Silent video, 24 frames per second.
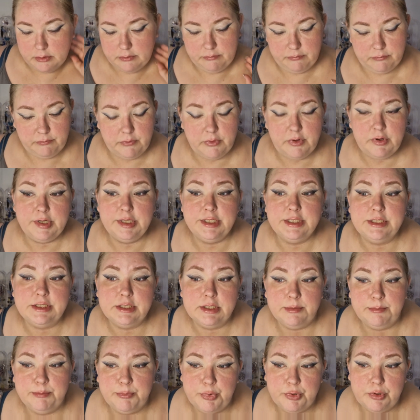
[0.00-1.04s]
Very
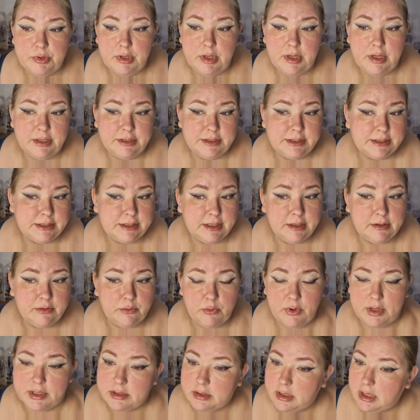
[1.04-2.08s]
simple, I'd say
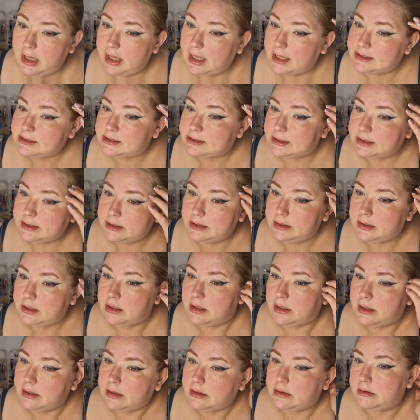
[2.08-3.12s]
quite classy,
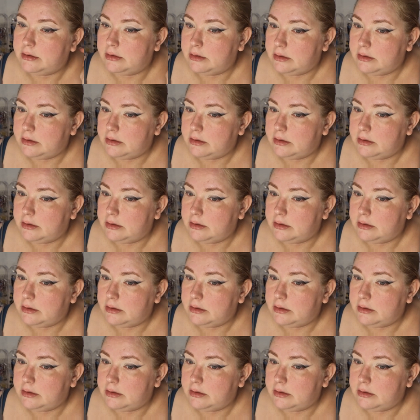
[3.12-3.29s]
like